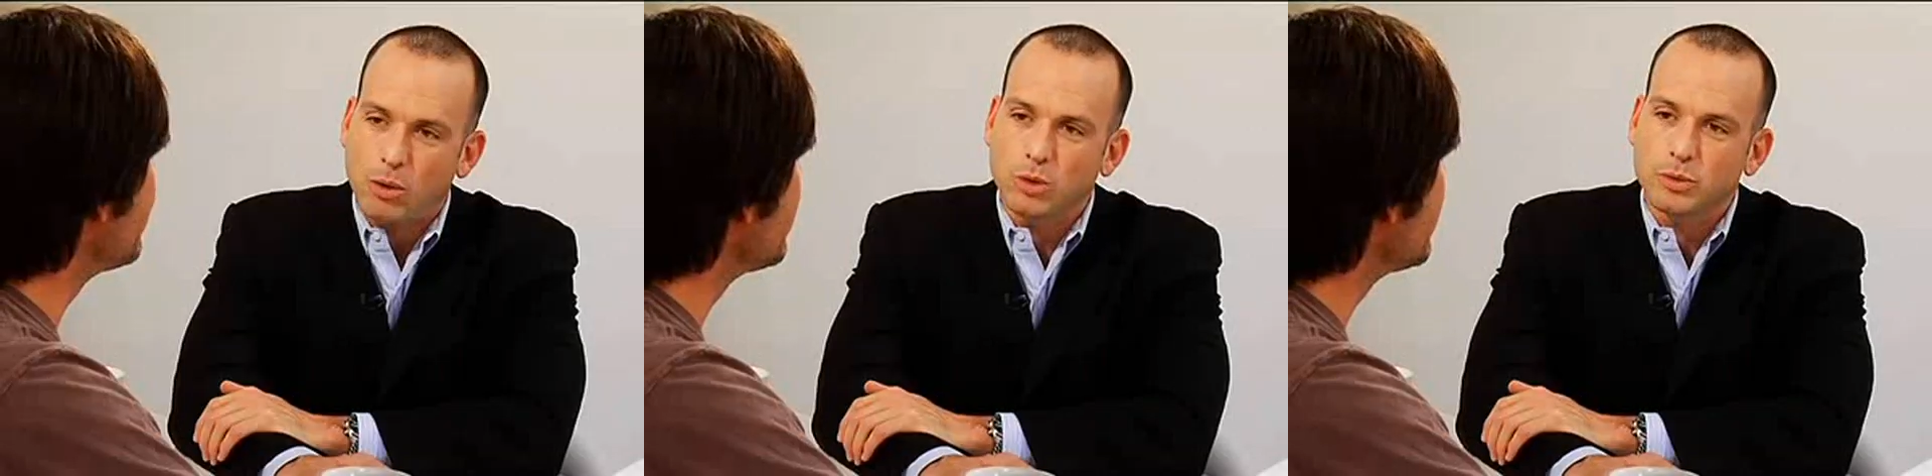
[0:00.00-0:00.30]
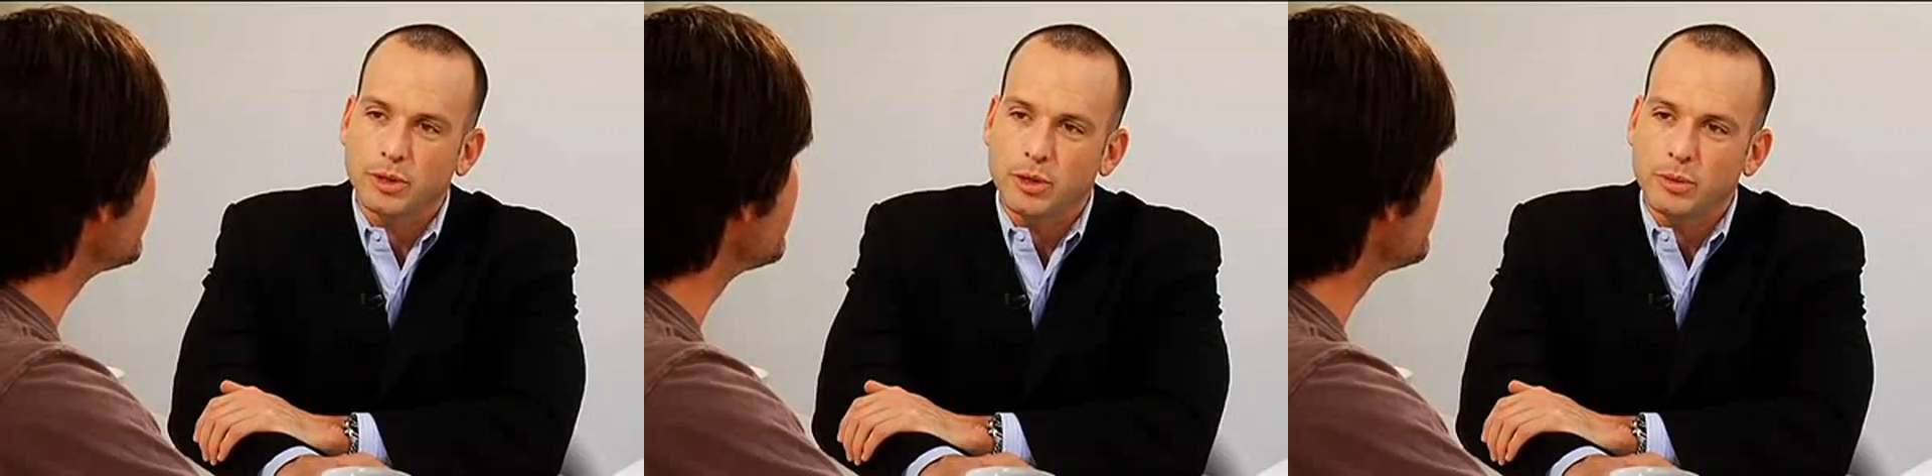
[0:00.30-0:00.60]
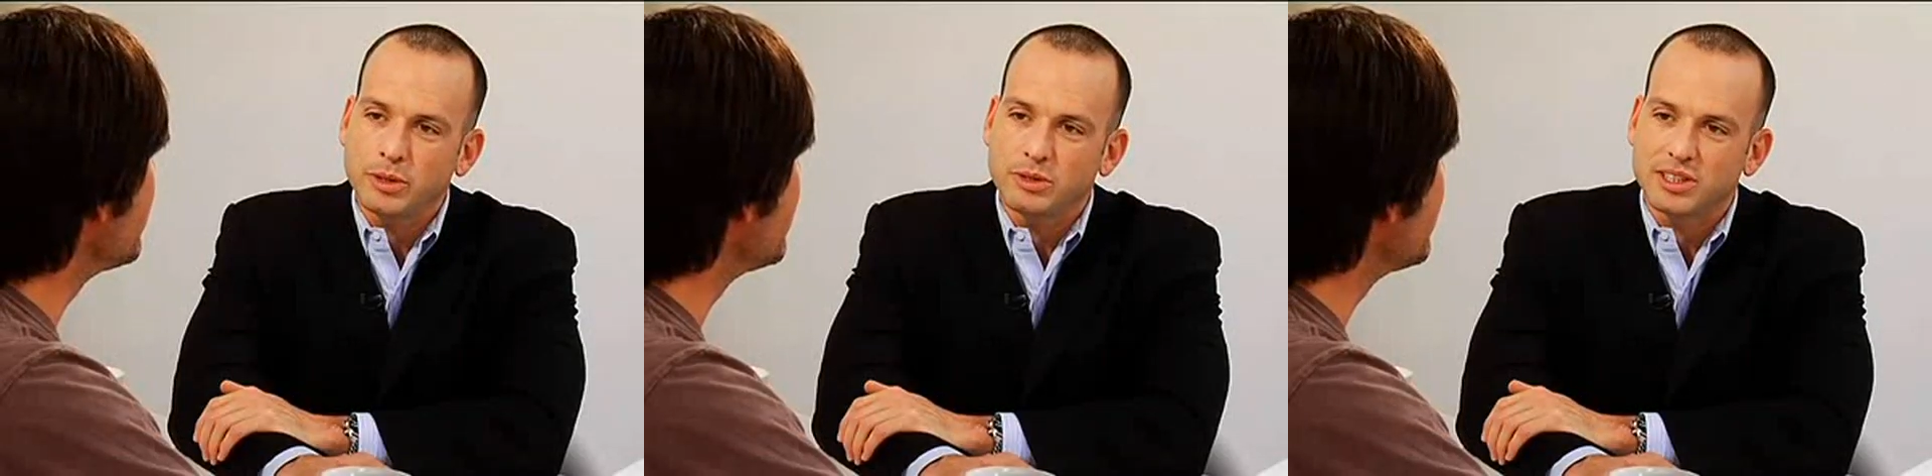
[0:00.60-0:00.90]
How old were
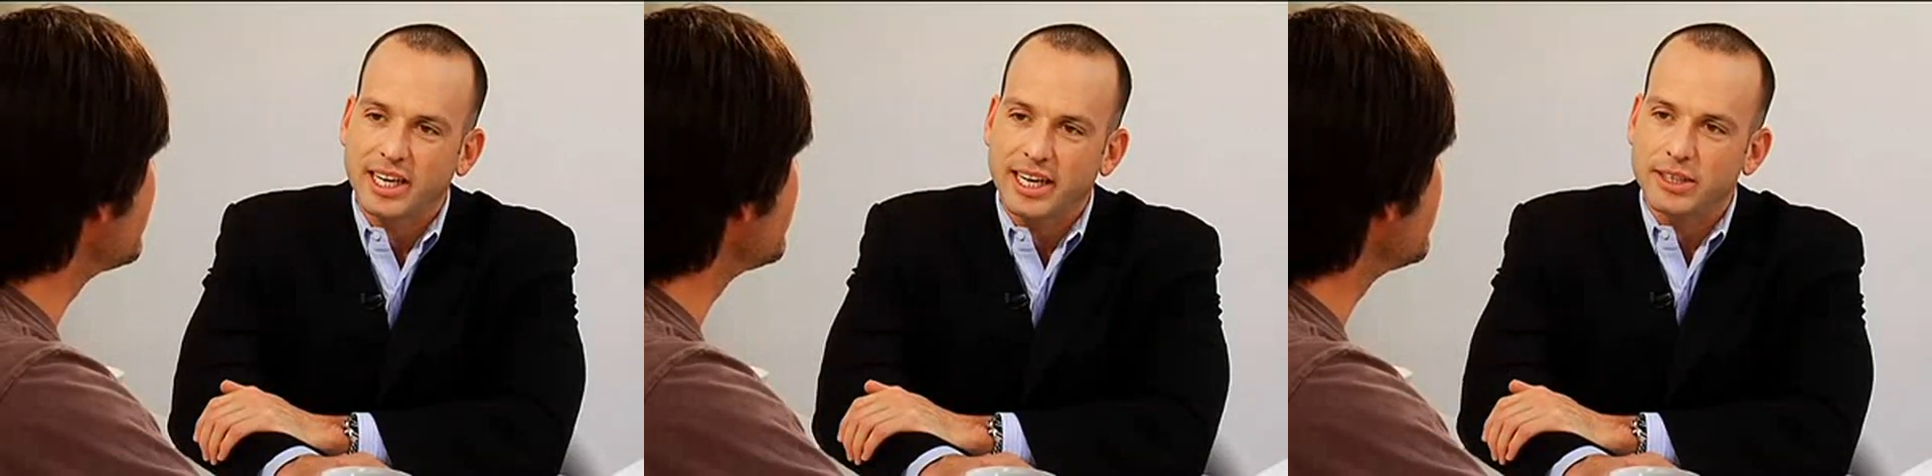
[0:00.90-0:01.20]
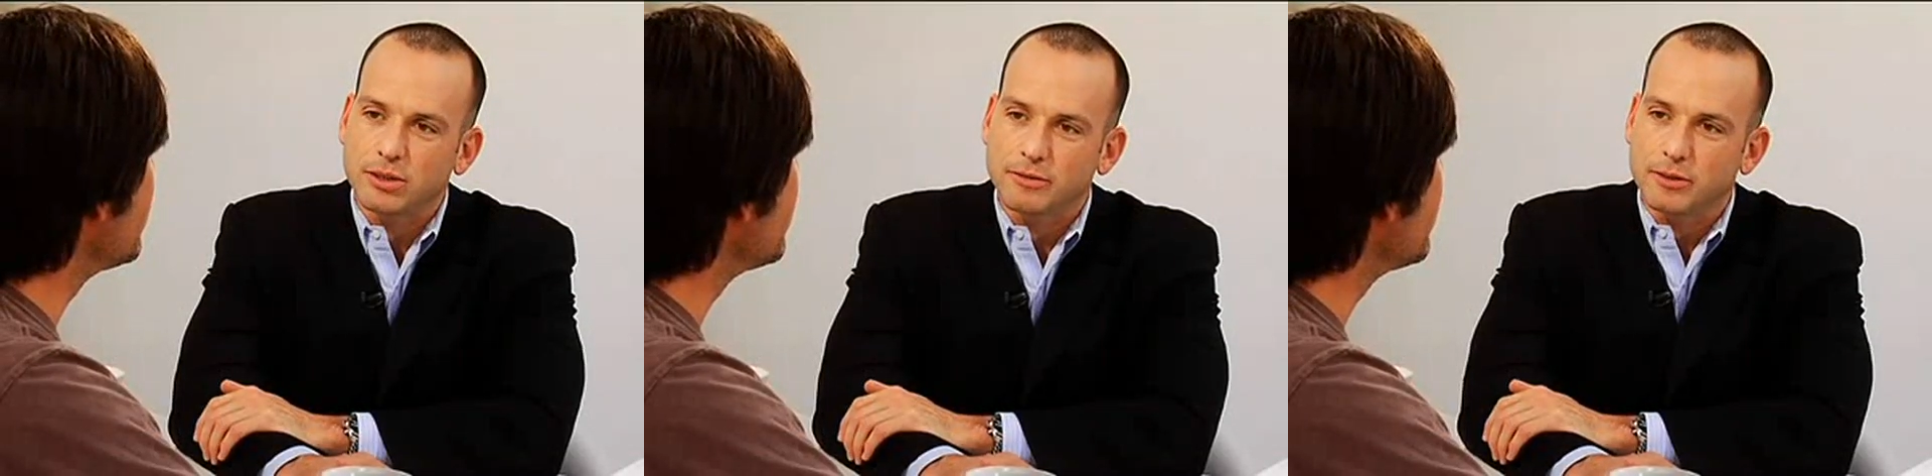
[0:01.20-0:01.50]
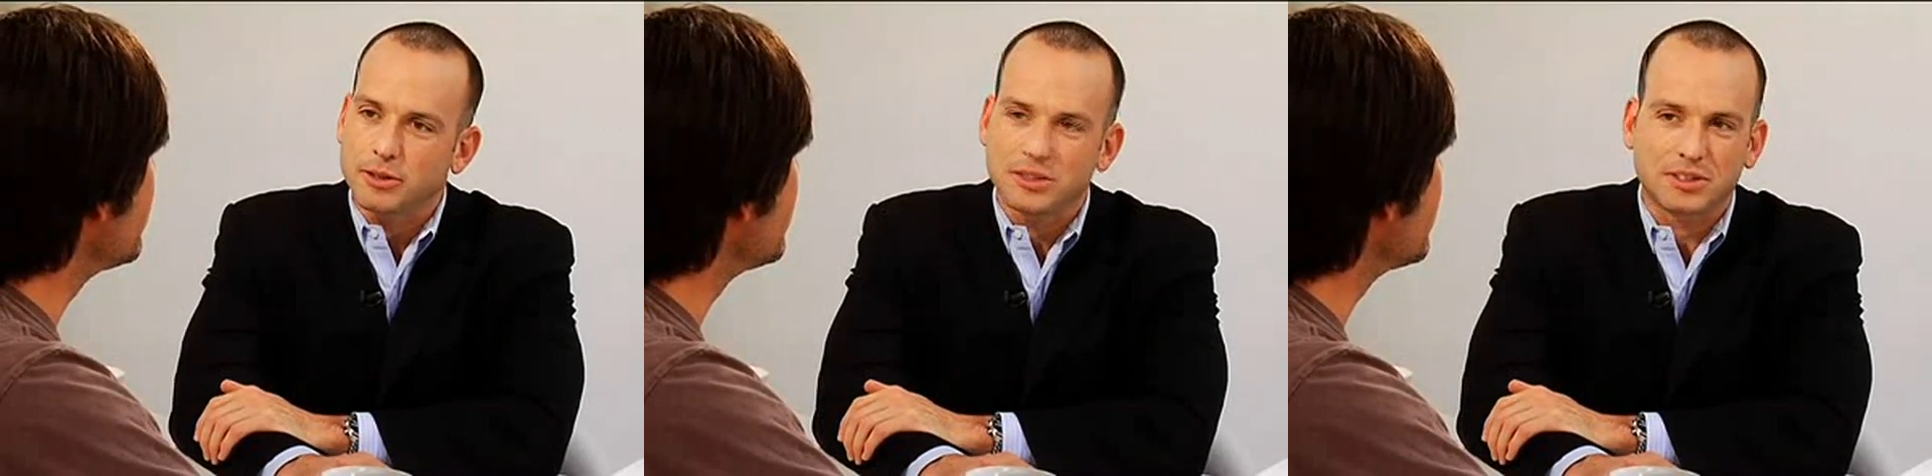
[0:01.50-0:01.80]
you when you designed your
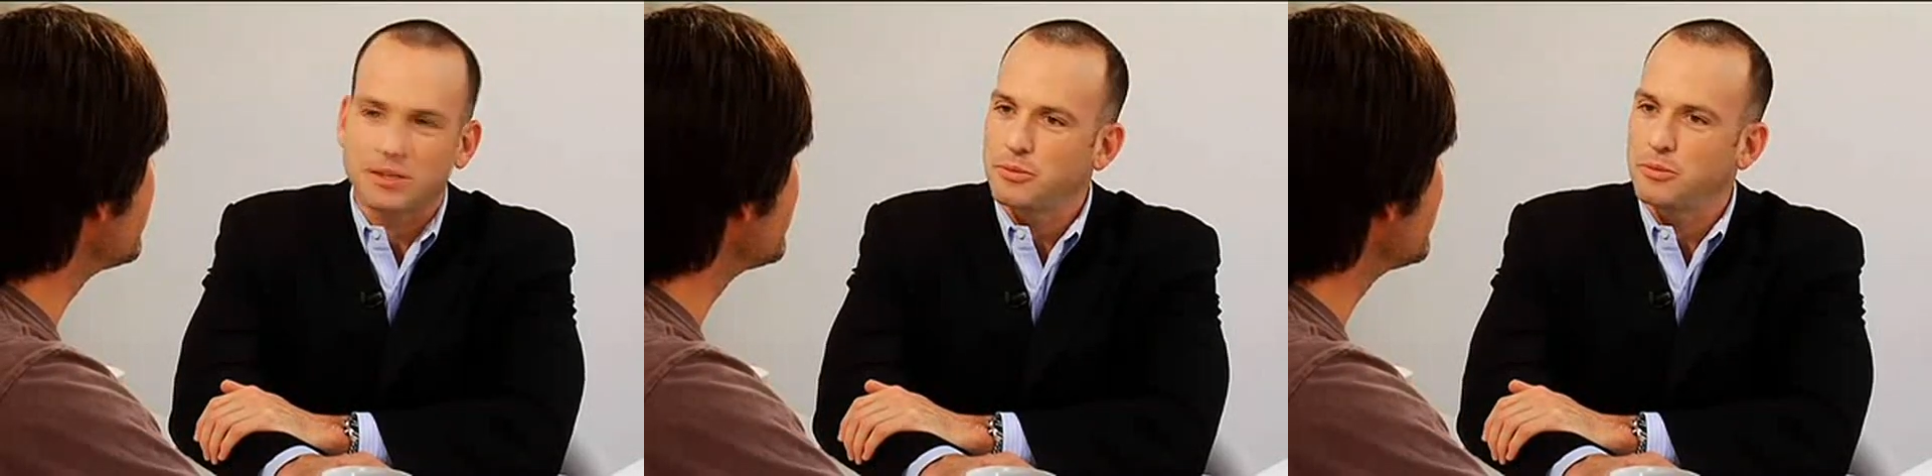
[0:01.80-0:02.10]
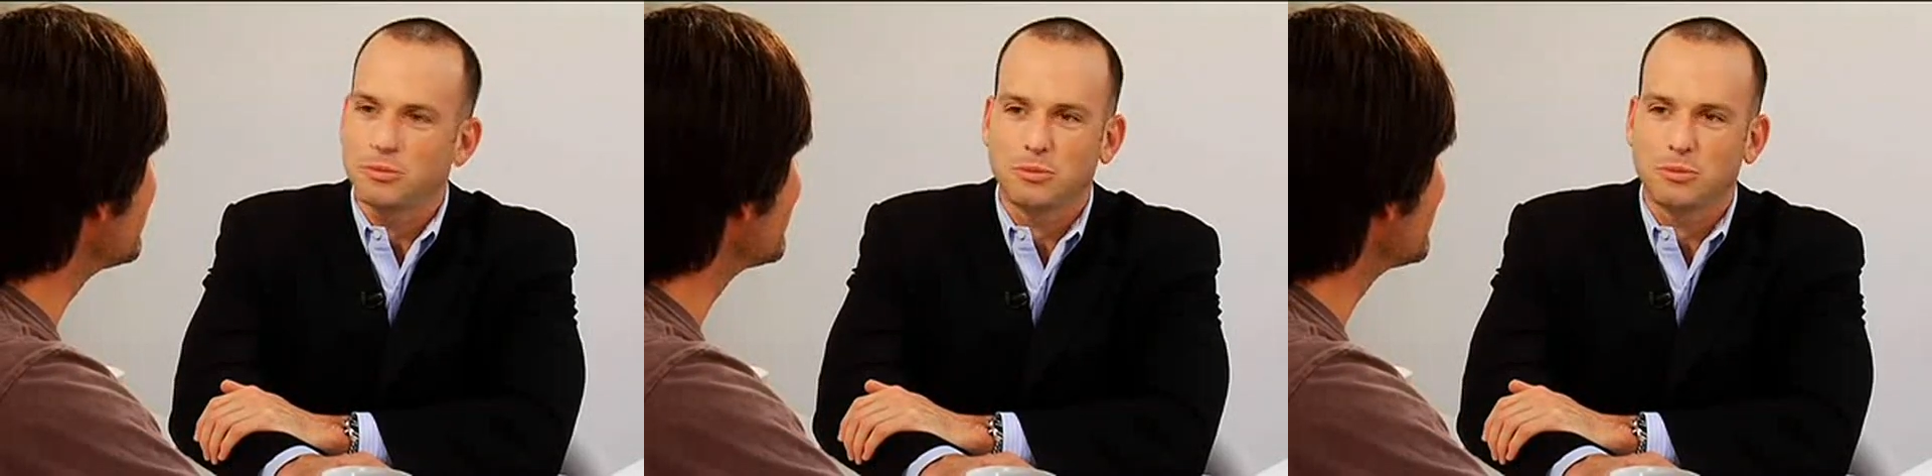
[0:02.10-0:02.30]
first